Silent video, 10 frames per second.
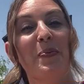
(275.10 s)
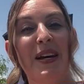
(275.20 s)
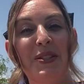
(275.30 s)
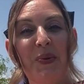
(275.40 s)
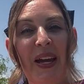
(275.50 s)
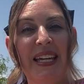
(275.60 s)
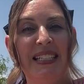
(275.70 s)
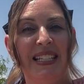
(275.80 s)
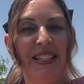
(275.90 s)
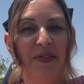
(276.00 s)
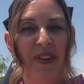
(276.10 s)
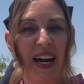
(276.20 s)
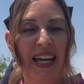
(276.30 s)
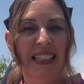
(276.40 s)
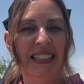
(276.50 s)
best way to
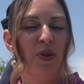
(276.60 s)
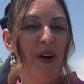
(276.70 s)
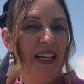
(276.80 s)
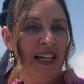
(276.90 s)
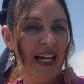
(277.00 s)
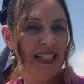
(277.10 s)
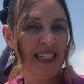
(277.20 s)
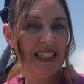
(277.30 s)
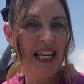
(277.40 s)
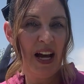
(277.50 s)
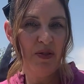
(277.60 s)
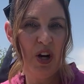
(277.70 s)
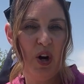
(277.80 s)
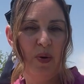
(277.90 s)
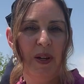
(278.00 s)
define or recognize a
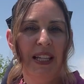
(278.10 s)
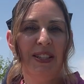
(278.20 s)
townhome